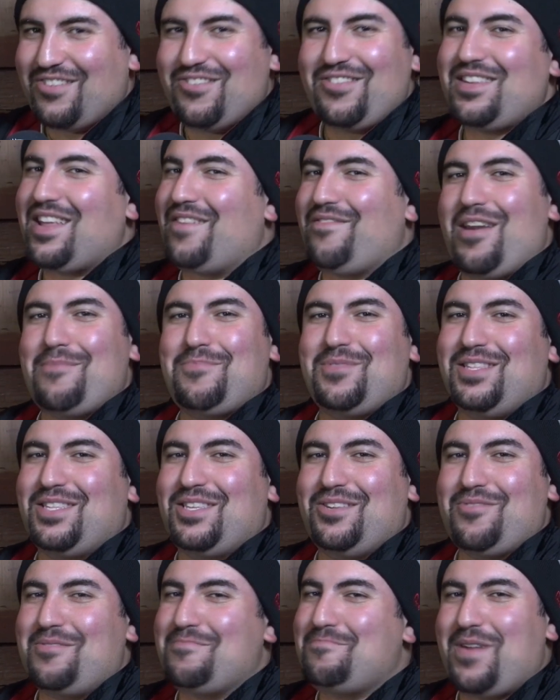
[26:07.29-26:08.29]
Couldn't have
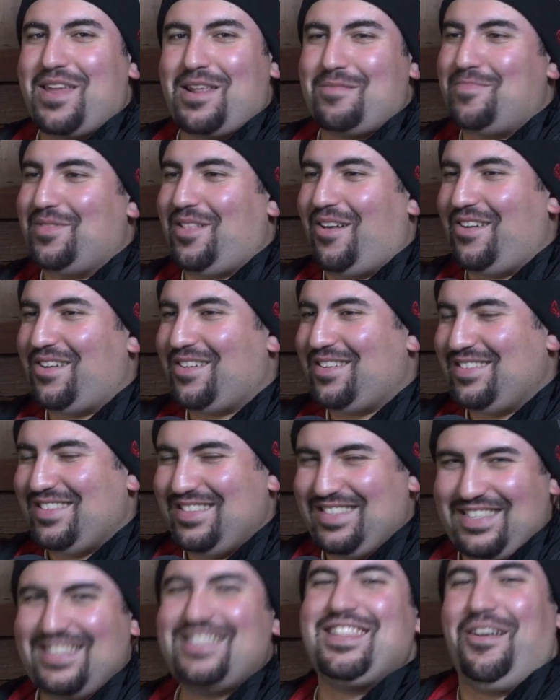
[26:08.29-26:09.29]
happened to a better bloke
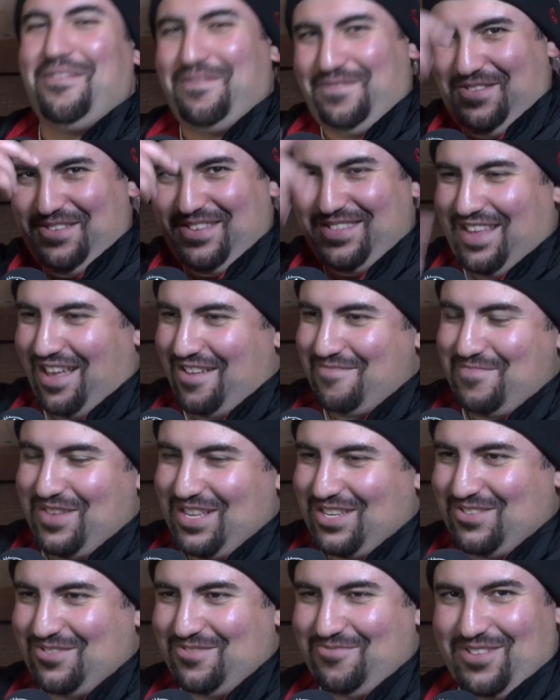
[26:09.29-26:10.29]
stuff you, Sam
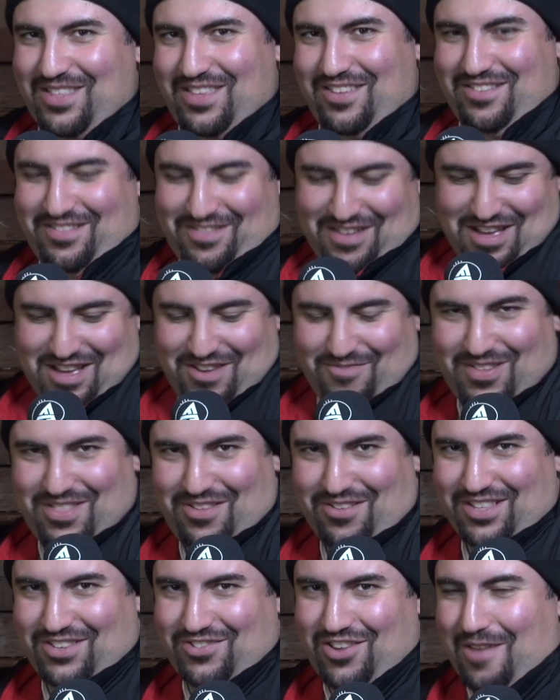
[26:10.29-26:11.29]
Mitchell, with your
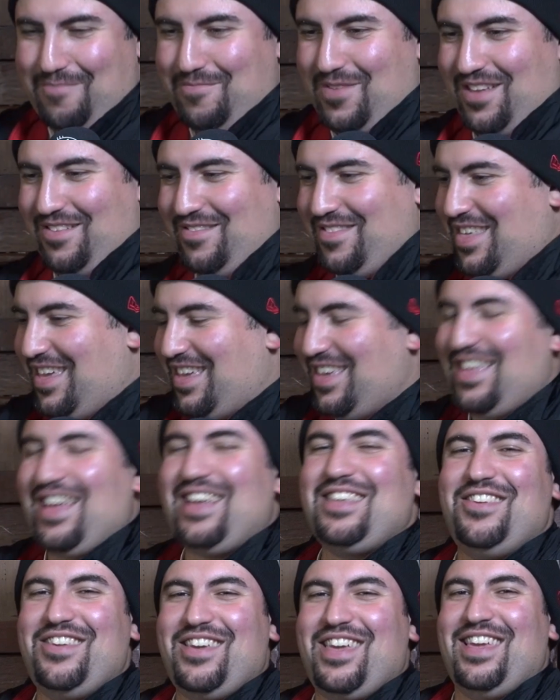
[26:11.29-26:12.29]
with your jabbing thing.
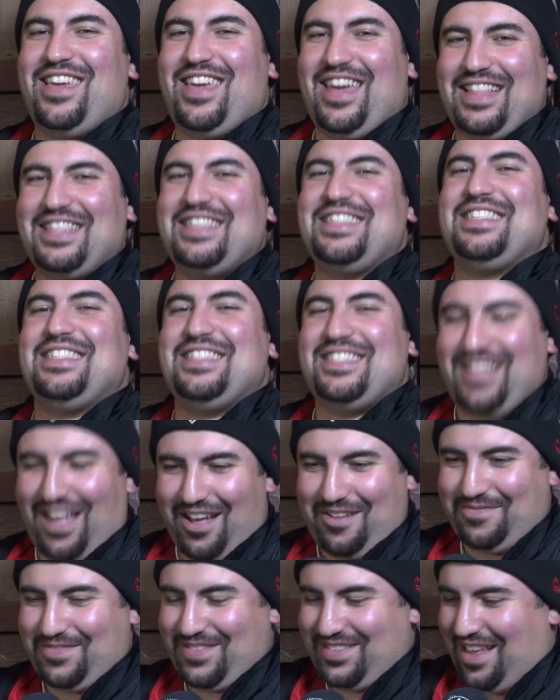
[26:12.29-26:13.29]
Yeah, you can get
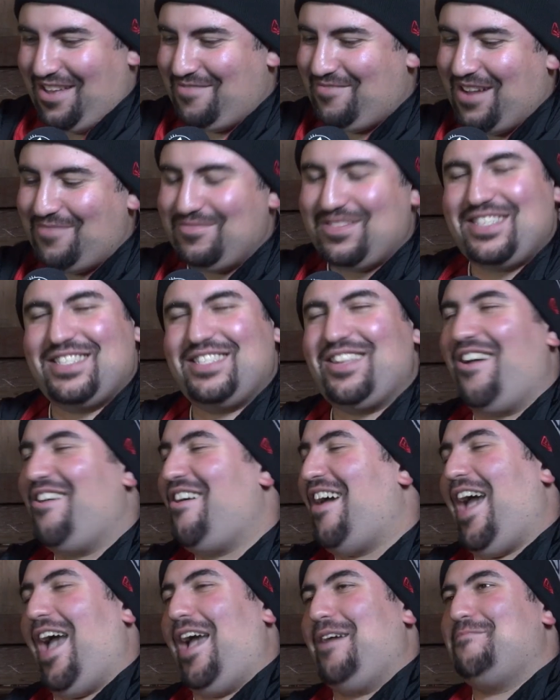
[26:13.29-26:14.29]
stuffed, Sam. I'm
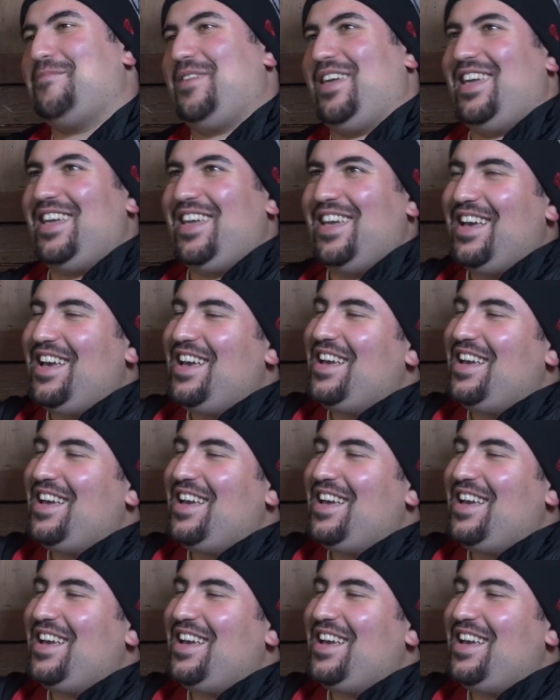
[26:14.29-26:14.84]
so happy.